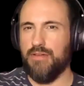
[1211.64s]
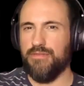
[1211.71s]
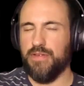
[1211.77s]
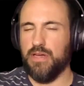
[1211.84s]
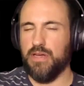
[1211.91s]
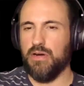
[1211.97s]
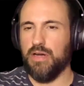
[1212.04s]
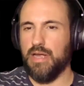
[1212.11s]

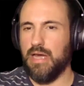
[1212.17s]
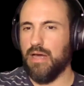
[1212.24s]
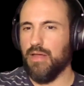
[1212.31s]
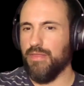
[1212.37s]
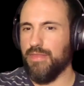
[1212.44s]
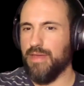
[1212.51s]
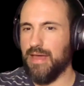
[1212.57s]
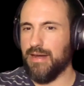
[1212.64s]
figuring
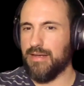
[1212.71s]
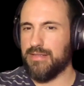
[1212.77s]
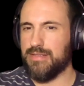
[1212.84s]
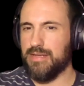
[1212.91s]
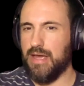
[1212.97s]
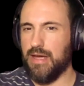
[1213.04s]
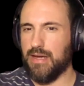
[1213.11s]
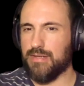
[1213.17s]
out that
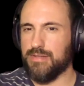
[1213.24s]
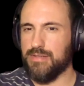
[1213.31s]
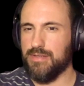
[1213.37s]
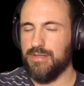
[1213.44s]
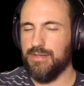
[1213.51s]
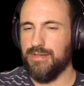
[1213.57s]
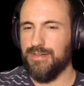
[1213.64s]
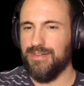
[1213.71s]
exact
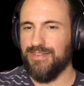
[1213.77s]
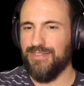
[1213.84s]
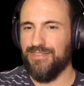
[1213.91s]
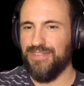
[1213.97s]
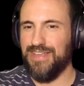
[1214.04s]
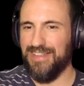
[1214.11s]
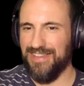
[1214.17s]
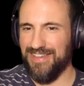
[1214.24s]

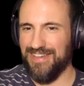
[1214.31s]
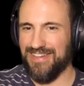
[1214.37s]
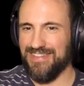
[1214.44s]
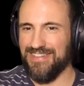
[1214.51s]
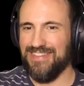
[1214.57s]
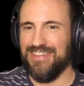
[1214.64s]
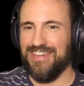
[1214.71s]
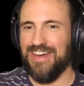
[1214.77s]
feeling
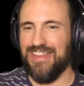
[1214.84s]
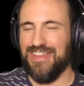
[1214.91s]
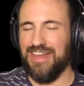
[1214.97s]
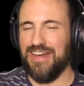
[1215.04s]
and that